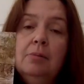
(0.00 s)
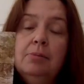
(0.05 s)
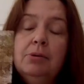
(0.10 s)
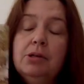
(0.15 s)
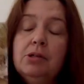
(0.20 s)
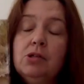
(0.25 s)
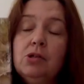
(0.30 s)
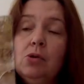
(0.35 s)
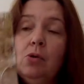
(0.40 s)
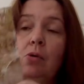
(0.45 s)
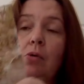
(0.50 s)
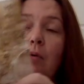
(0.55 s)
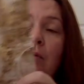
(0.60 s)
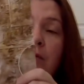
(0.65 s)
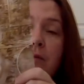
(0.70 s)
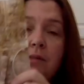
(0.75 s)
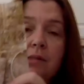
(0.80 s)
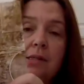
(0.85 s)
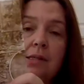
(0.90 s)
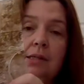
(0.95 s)
punch
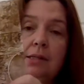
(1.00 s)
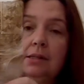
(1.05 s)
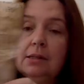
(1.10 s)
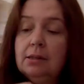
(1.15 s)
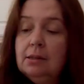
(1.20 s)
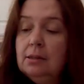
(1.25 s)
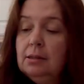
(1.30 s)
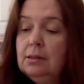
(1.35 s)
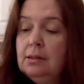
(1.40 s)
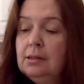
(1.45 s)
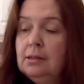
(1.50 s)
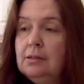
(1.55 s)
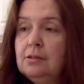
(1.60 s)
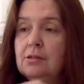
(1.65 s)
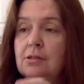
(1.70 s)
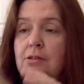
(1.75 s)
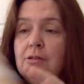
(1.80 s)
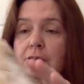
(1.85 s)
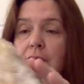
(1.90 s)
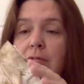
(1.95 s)
holes in
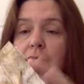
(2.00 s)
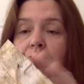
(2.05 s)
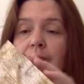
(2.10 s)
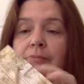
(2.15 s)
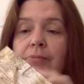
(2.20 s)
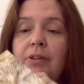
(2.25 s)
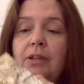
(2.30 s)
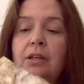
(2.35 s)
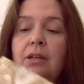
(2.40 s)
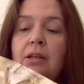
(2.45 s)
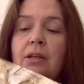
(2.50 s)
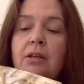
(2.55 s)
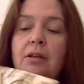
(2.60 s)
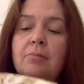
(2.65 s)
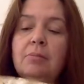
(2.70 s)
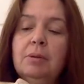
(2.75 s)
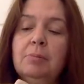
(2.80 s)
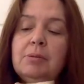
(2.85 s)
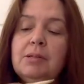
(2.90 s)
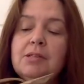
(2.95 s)
and to
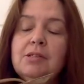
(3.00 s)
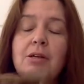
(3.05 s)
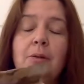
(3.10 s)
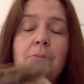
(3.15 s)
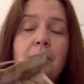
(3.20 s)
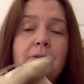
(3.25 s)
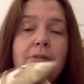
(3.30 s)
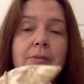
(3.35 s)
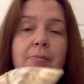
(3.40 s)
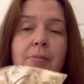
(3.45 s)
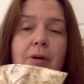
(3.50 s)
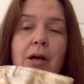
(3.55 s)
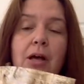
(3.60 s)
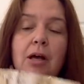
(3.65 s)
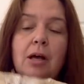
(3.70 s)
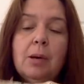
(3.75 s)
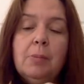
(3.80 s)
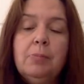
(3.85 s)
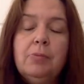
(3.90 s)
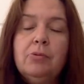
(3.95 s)
maybe double them
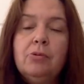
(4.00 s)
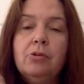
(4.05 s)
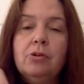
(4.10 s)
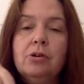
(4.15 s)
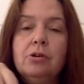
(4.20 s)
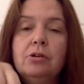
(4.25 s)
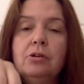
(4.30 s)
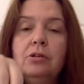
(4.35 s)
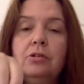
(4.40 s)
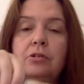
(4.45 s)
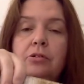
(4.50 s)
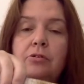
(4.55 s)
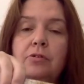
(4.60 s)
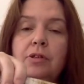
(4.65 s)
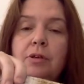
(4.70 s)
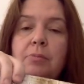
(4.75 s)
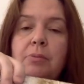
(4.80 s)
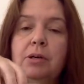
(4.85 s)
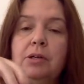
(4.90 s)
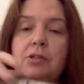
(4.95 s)
up or glue
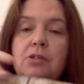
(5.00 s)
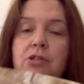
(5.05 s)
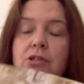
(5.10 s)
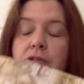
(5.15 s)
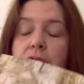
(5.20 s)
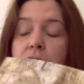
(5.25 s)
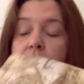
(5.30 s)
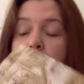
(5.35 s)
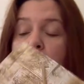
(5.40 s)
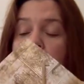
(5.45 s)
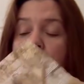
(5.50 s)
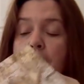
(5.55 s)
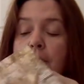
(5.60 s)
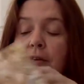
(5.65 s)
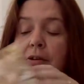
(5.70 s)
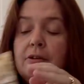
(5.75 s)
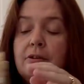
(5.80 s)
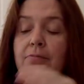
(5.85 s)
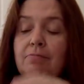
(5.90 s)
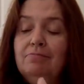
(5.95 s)
them onto
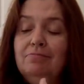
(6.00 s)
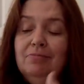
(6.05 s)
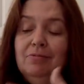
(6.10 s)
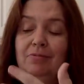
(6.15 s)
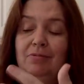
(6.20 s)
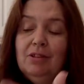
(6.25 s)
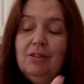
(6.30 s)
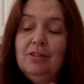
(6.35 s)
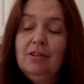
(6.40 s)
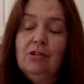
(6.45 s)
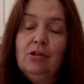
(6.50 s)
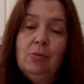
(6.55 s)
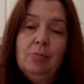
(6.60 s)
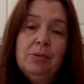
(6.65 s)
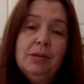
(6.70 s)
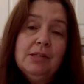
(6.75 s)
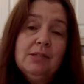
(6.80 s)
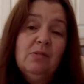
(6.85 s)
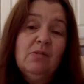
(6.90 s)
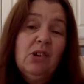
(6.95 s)
a thicker
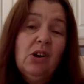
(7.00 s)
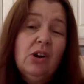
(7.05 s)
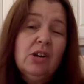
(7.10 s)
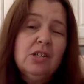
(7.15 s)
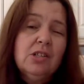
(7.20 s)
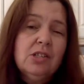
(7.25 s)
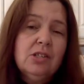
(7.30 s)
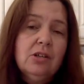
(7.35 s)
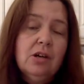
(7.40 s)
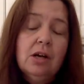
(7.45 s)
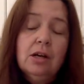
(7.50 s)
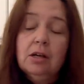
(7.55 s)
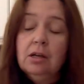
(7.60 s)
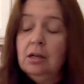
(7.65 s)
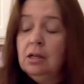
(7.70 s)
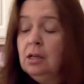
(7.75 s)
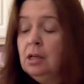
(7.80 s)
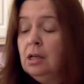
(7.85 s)
piece of cardstock